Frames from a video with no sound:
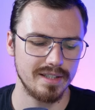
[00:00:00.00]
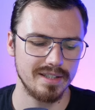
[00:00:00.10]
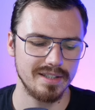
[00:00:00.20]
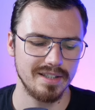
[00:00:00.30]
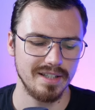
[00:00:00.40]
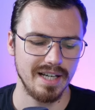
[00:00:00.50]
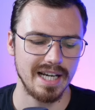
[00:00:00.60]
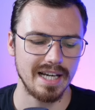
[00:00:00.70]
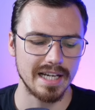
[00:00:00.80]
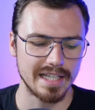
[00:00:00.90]
Uh,
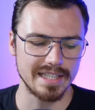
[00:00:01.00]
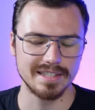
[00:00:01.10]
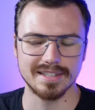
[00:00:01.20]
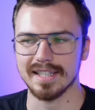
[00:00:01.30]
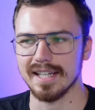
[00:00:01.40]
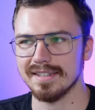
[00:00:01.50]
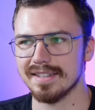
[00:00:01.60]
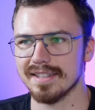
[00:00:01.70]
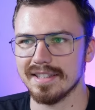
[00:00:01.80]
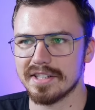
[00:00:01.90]
I, I can understand
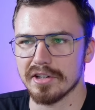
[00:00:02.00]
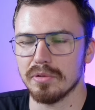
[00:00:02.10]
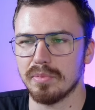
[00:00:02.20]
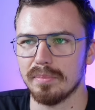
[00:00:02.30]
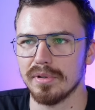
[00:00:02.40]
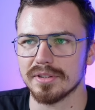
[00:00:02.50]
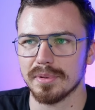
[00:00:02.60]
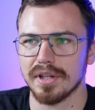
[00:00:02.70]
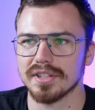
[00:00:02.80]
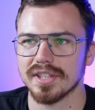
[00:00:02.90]
the, the general populace,
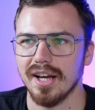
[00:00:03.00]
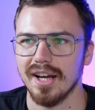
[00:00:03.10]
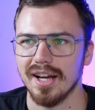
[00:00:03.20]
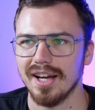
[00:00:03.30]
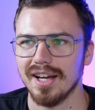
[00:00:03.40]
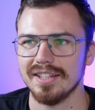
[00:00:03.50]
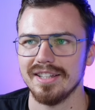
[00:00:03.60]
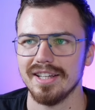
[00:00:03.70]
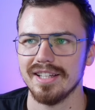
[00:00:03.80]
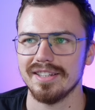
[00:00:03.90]
because uh,
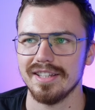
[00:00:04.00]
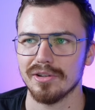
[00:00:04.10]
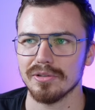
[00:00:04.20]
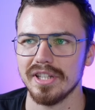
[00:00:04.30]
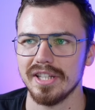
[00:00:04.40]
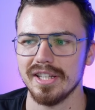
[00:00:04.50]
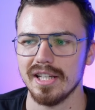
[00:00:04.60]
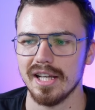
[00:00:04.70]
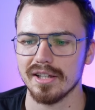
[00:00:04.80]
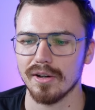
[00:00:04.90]
they, they only hear
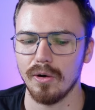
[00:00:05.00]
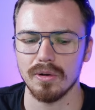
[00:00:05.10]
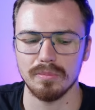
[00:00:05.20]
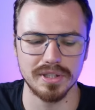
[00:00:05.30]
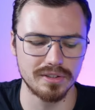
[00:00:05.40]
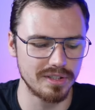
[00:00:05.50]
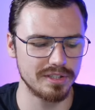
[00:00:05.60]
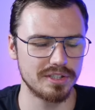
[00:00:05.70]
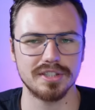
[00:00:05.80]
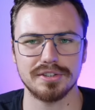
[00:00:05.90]
like, oh, Bitcoin
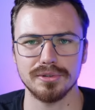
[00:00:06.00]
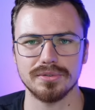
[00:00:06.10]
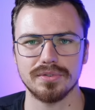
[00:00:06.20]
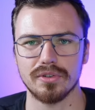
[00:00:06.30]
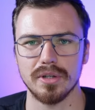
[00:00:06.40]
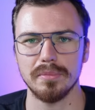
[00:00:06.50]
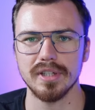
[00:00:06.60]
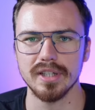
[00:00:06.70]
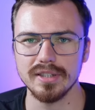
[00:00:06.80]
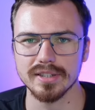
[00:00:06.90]
is just used for
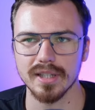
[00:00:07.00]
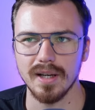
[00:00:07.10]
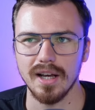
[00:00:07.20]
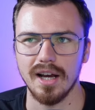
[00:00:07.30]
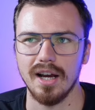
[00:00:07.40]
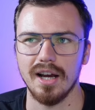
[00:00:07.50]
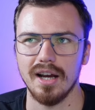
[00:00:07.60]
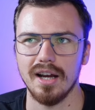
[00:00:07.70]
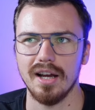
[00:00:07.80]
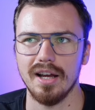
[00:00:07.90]
criminals
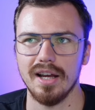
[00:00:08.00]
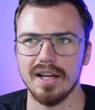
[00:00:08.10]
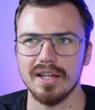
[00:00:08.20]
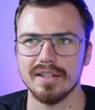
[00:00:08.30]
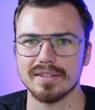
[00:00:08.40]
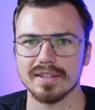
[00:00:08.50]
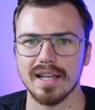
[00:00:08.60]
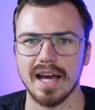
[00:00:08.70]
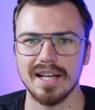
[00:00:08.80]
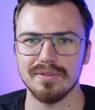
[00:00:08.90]
uh, and it's
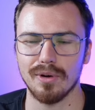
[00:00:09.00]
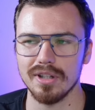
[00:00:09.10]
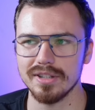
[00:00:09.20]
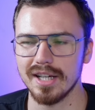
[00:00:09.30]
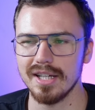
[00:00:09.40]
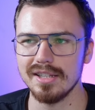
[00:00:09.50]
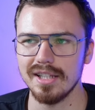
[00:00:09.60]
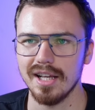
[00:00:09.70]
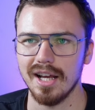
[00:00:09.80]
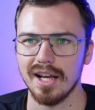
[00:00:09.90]
highly volatile.
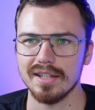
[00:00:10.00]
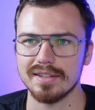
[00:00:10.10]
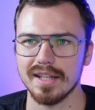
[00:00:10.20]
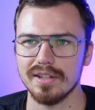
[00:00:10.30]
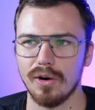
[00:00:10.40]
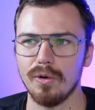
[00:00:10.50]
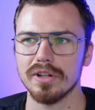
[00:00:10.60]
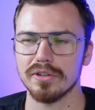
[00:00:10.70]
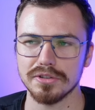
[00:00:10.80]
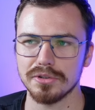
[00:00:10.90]
And then, oh, it
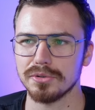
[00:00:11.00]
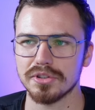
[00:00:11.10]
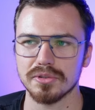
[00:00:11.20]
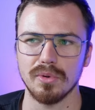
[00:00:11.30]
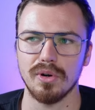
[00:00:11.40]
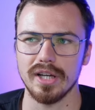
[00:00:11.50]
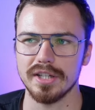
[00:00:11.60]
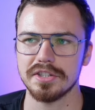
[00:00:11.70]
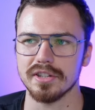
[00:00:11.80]
also uses more energy than